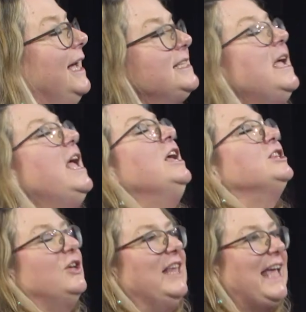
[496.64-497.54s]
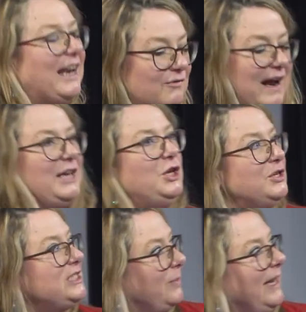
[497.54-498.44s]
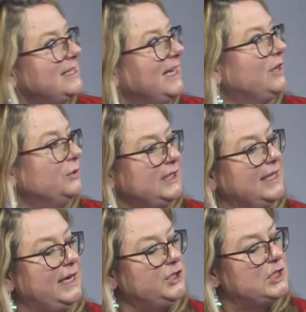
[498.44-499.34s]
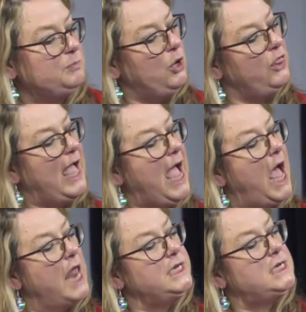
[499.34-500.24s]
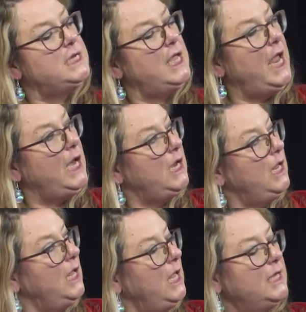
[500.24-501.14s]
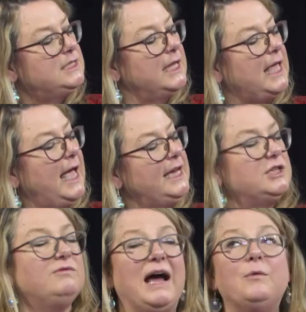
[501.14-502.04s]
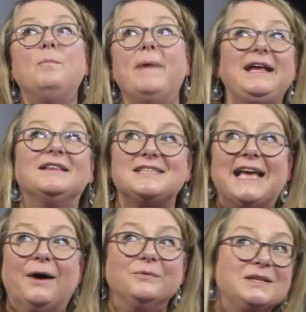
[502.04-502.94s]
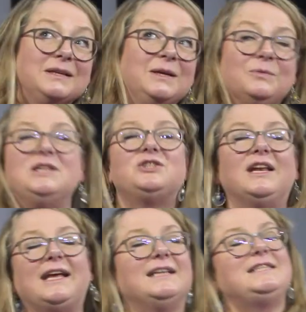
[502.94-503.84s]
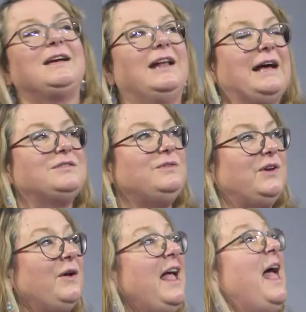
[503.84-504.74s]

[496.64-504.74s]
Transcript: it. So they get a rat used to being tickled and then just put their hand in to the cage, and the rat will make the sound when it's trying to get a tickle out of you.